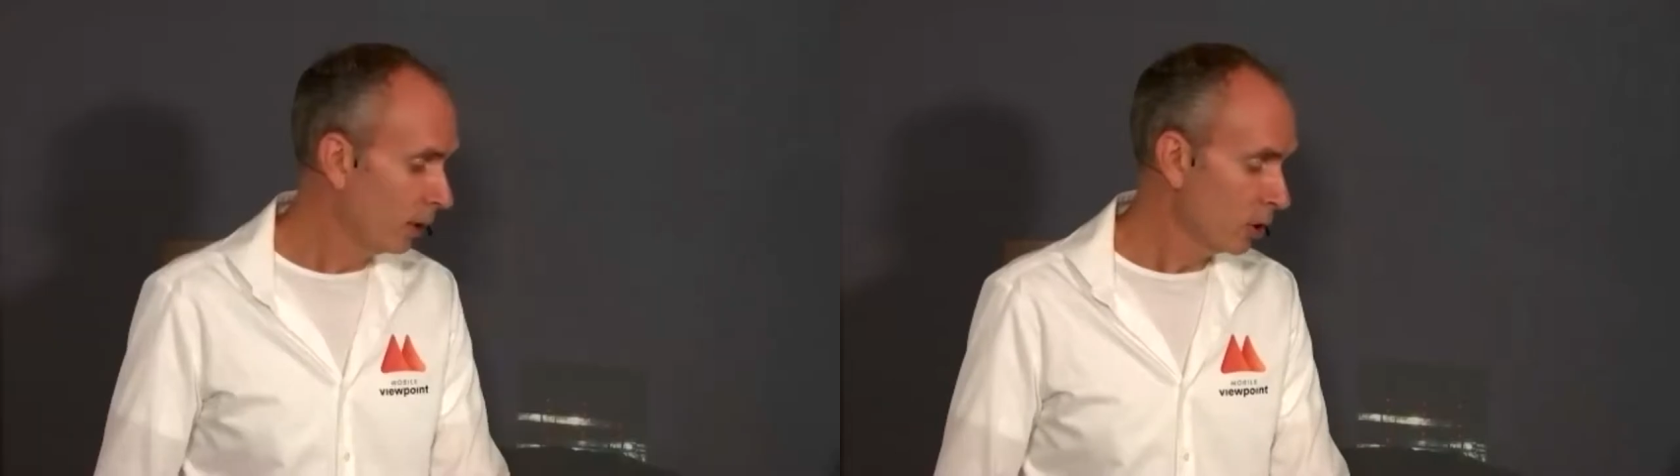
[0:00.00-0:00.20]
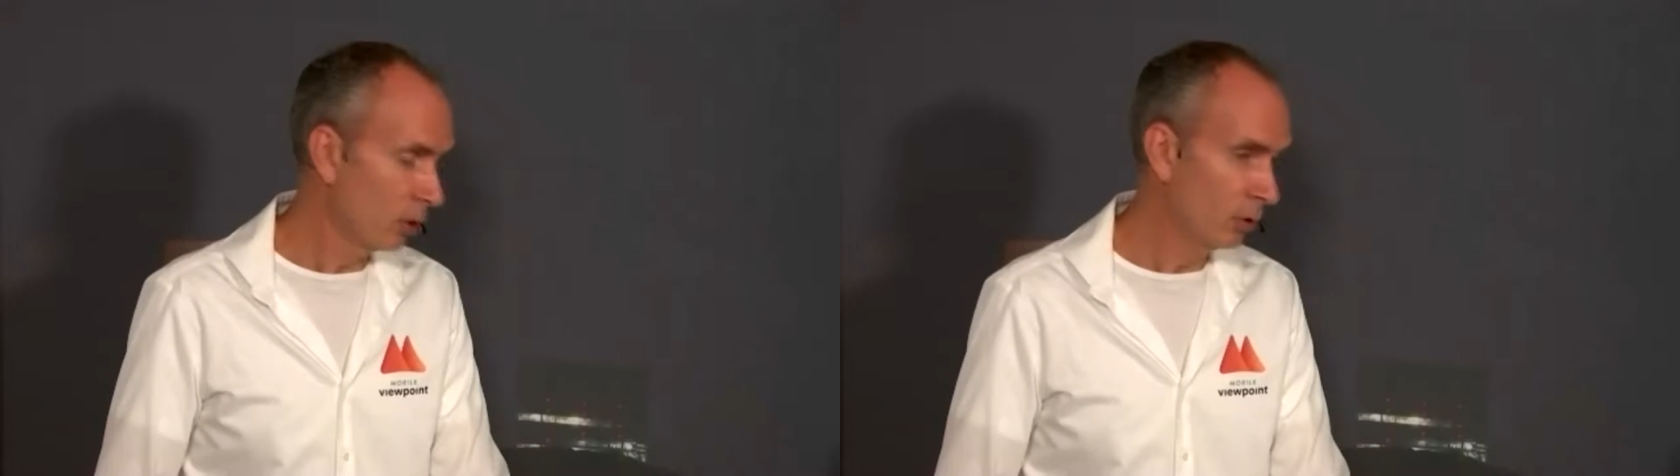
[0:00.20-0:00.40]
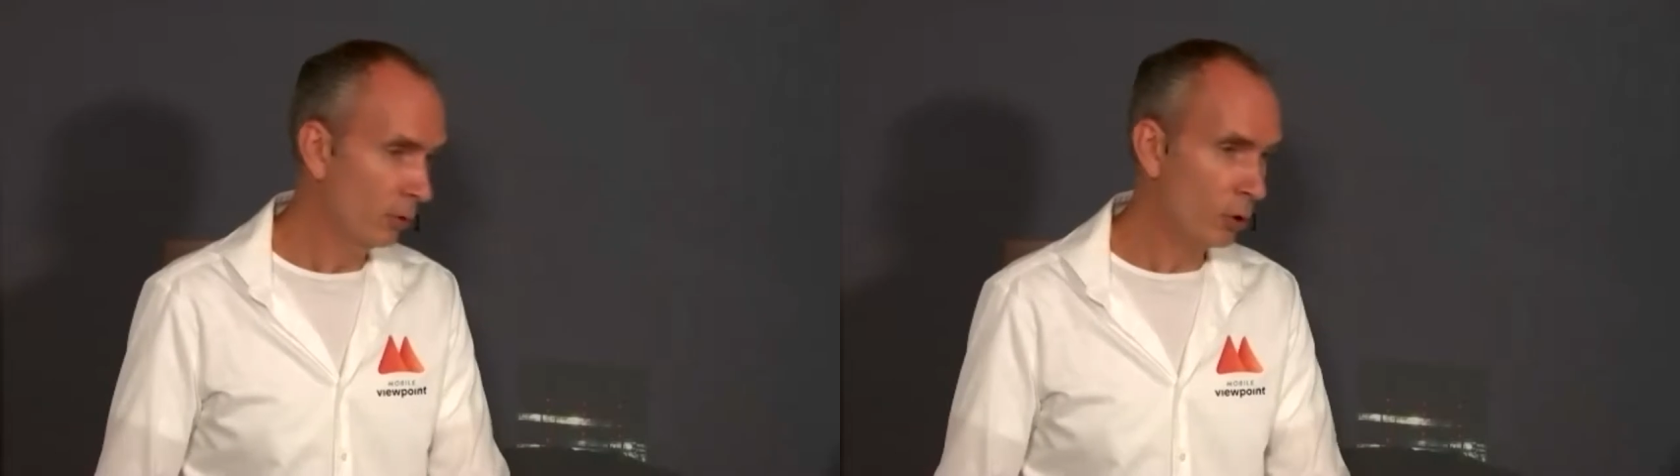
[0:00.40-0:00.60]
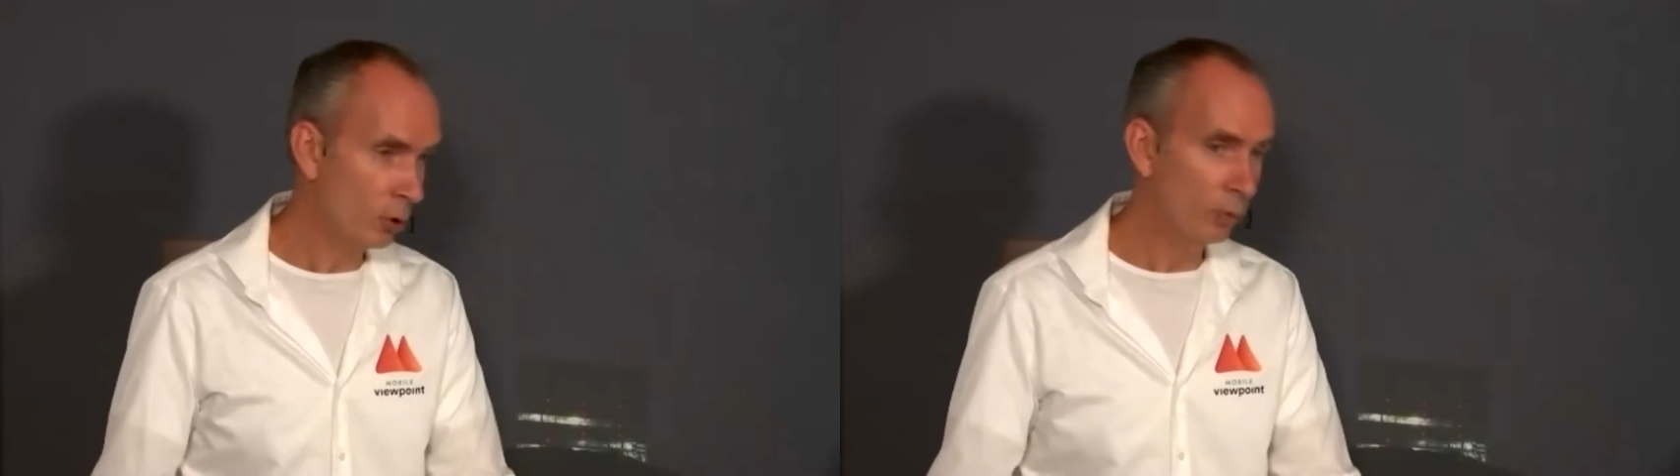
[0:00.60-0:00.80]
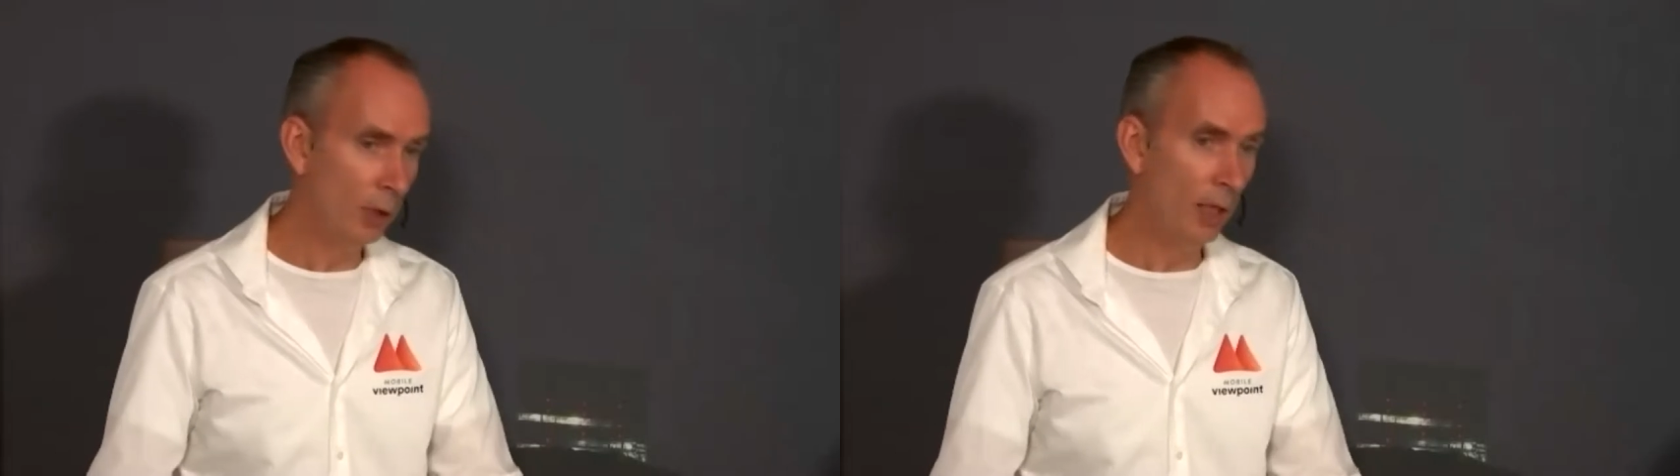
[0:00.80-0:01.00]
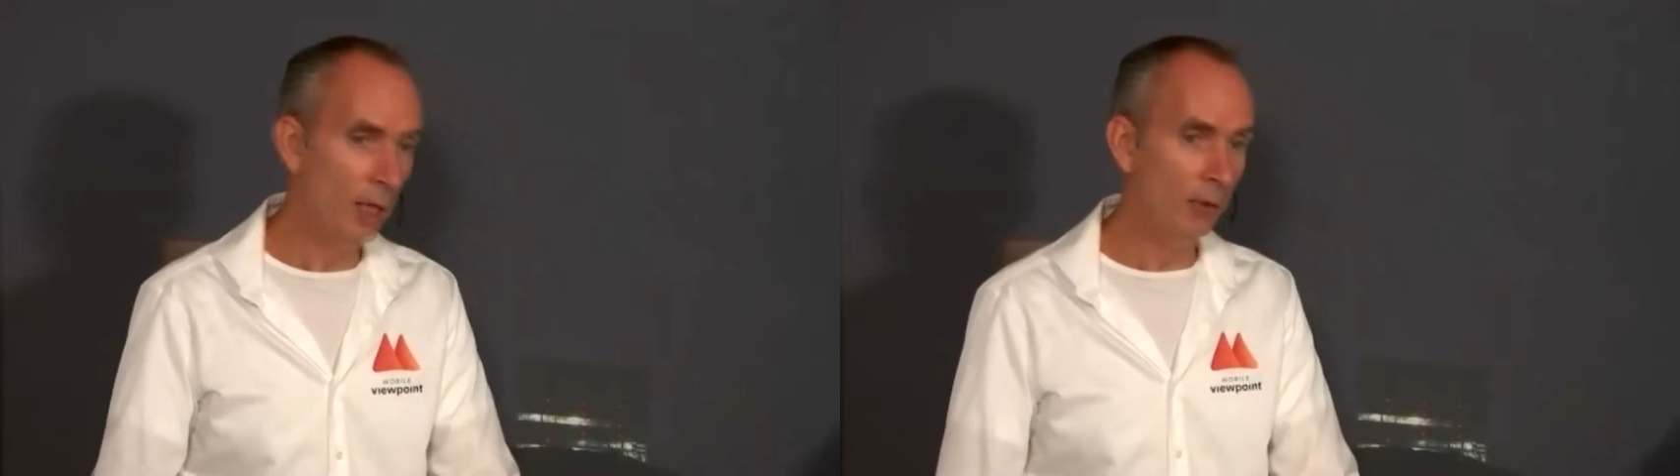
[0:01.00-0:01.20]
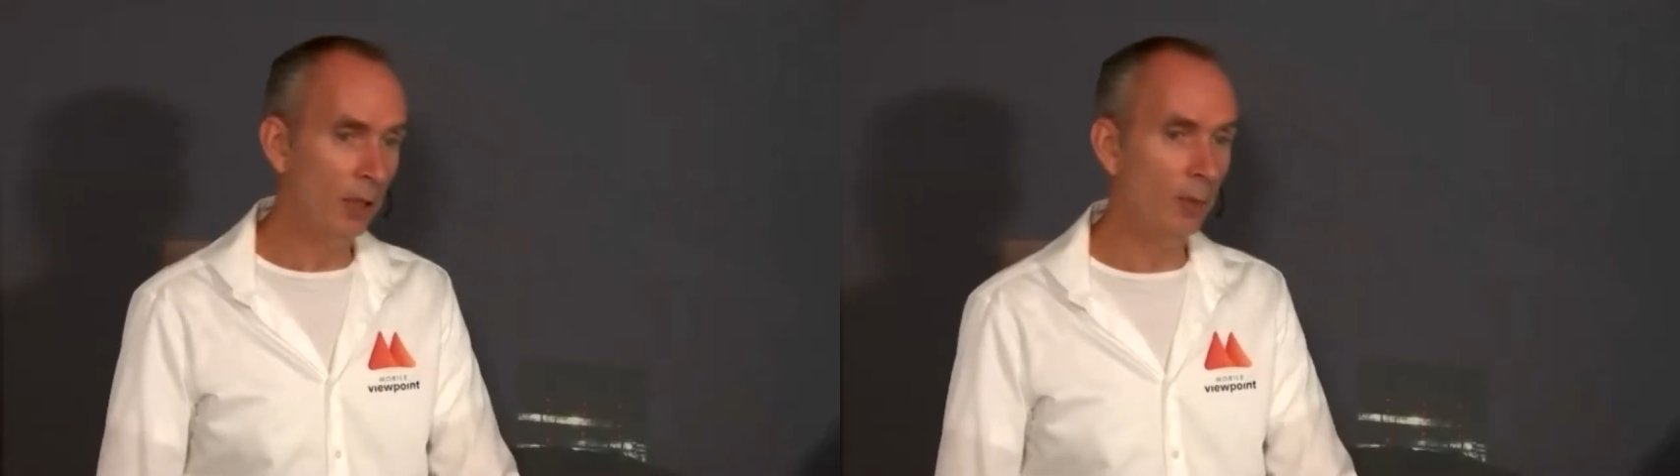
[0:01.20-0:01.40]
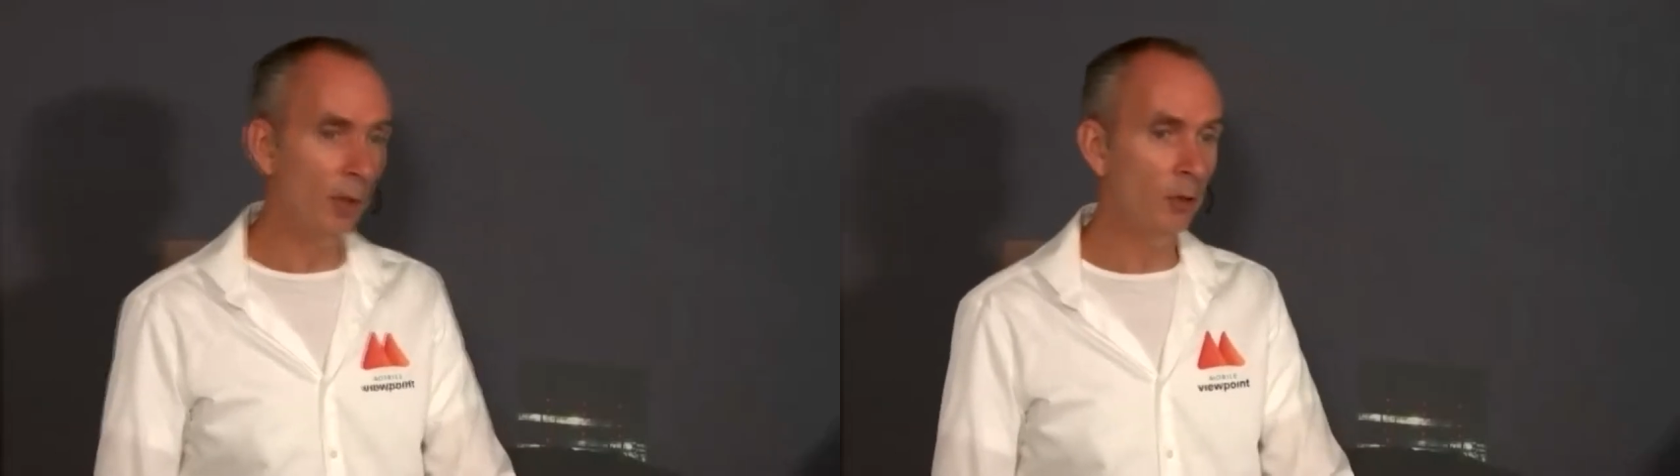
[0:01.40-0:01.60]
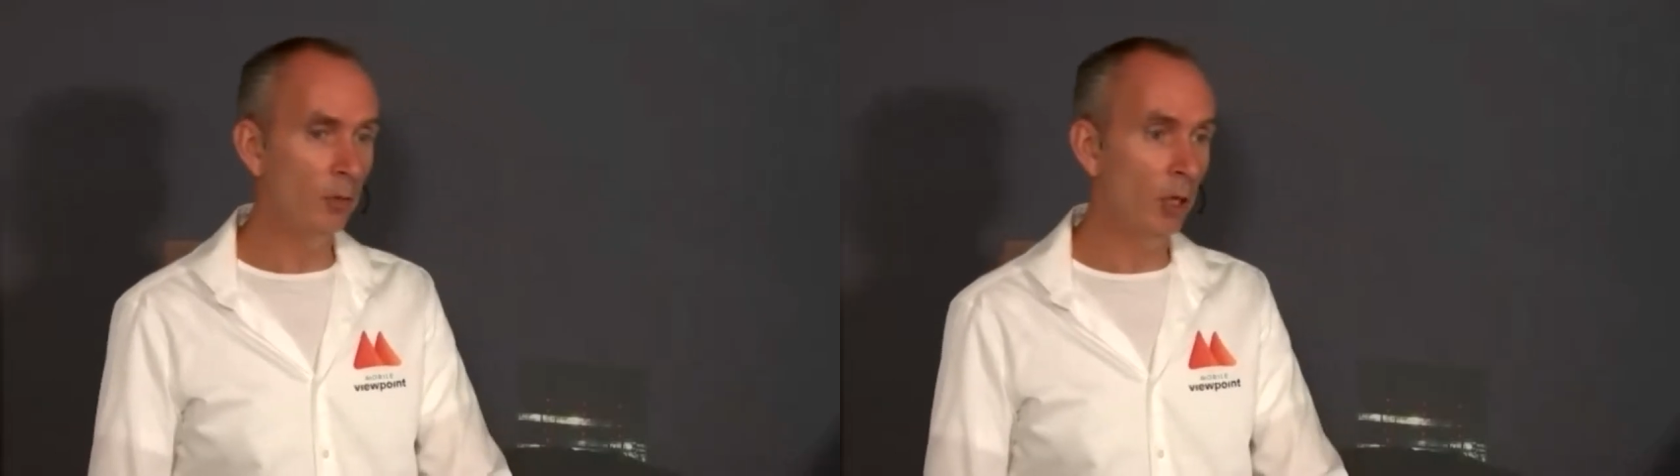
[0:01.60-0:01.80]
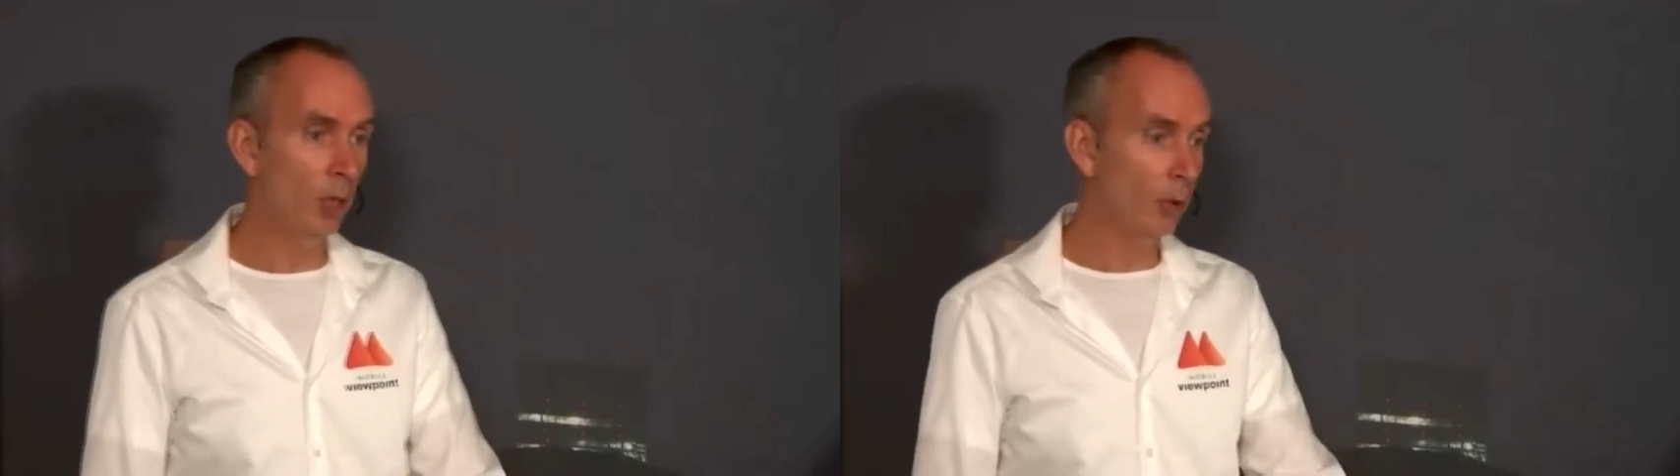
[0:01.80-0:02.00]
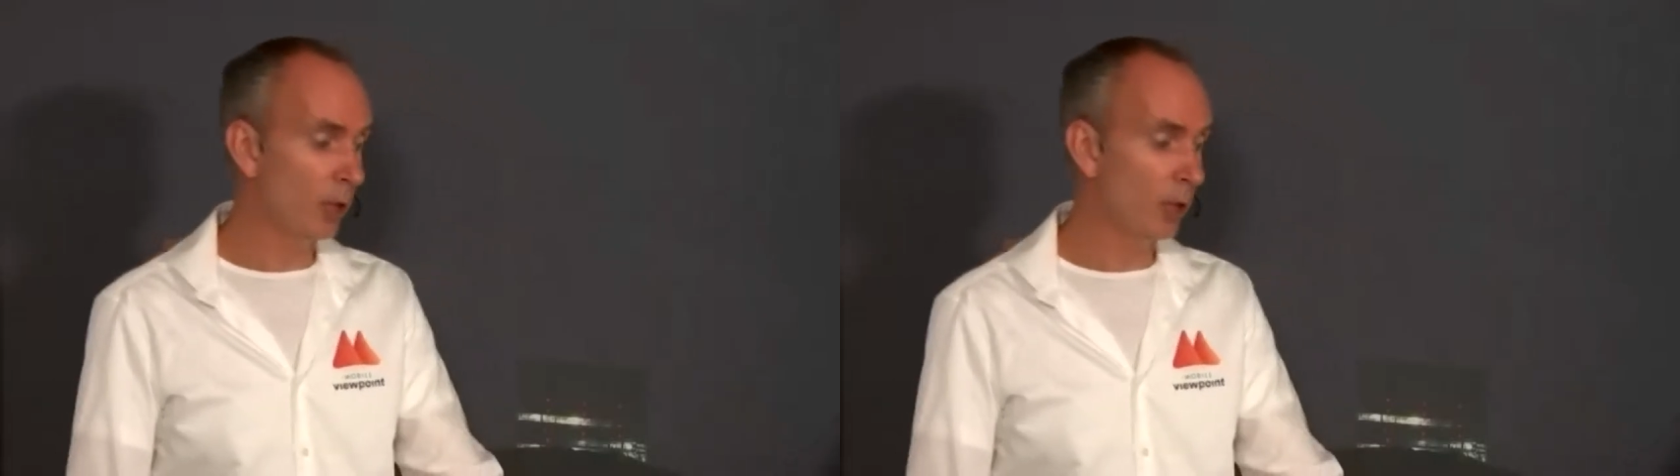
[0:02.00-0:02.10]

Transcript: So there was some delay in really bringing it to market.